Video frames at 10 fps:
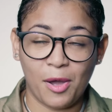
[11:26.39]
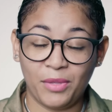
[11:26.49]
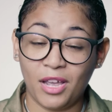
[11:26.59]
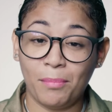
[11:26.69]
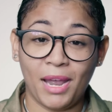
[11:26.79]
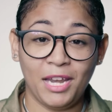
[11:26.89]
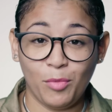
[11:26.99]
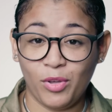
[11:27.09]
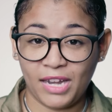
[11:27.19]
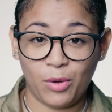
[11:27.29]
There are many
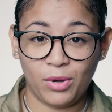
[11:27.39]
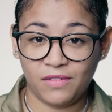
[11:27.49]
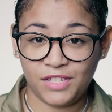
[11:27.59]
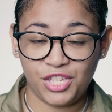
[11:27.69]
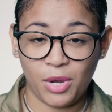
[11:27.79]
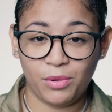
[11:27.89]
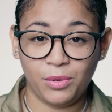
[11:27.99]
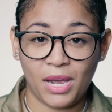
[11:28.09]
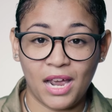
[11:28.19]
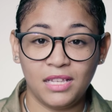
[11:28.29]
more that I would love to share with
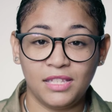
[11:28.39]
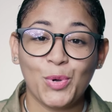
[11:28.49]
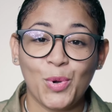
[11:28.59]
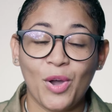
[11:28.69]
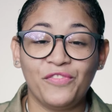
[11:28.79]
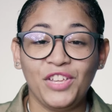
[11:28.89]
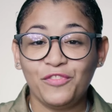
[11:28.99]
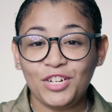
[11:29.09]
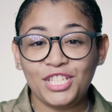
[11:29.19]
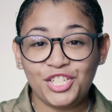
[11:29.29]
you guys. So feel
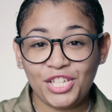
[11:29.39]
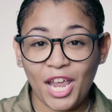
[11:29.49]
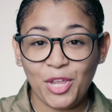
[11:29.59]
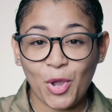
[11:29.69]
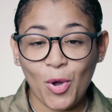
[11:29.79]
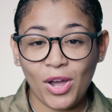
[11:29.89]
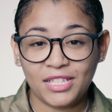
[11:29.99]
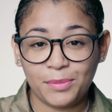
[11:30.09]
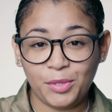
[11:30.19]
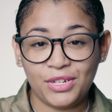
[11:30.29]
free to share your
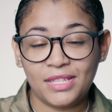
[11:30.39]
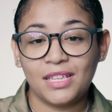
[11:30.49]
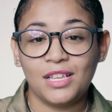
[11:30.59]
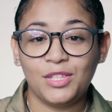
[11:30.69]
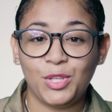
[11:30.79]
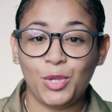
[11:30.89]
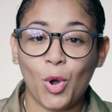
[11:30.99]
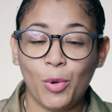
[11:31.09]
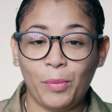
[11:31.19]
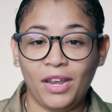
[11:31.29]
experiences,
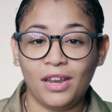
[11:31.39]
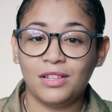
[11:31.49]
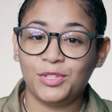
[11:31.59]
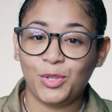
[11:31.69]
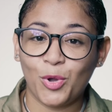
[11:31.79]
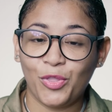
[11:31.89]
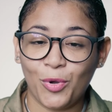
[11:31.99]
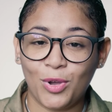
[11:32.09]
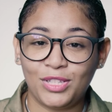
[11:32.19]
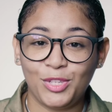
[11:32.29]
your opinions, your
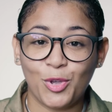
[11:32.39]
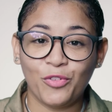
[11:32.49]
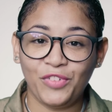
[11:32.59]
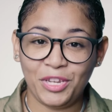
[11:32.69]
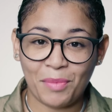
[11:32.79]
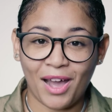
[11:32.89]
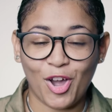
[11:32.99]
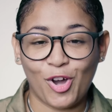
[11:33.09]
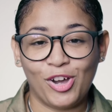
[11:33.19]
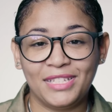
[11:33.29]
thoughts, your feedback
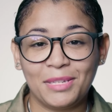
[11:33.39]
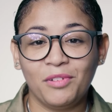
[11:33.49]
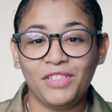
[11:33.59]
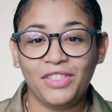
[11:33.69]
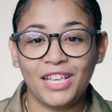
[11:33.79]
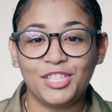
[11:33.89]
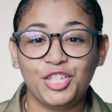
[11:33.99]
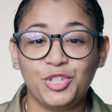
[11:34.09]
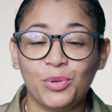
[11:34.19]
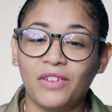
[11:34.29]
on some of the things
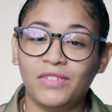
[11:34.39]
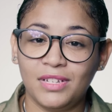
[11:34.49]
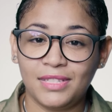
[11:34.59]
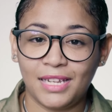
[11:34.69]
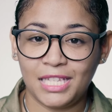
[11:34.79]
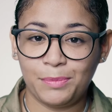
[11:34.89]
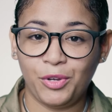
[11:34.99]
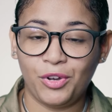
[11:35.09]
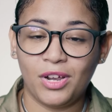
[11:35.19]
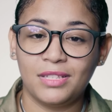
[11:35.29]
that you have learned and
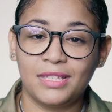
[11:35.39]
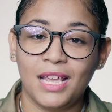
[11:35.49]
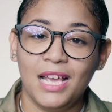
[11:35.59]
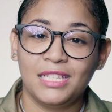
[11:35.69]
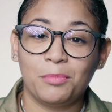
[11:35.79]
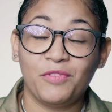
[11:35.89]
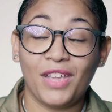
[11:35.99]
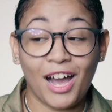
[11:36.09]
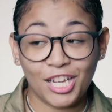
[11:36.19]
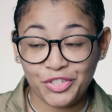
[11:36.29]
experienced, some of the
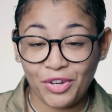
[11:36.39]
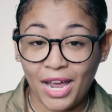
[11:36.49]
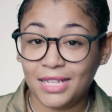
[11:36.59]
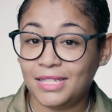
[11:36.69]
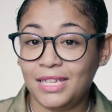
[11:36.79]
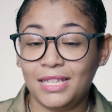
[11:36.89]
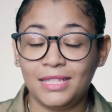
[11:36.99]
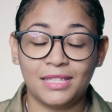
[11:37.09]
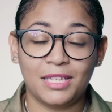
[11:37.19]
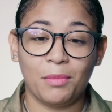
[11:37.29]
harsh
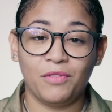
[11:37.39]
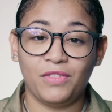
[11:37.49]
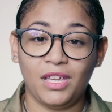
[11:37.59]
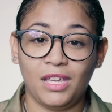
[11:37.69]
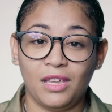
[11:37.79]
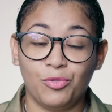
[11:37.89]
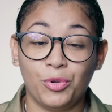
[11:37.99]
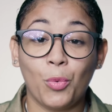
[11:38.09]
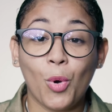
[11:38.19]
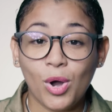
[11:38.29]
realities, some of the
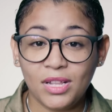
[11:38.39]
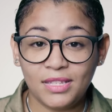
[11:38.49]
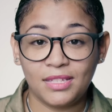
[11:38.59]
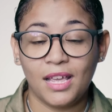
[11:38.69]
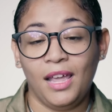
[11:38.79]
rewards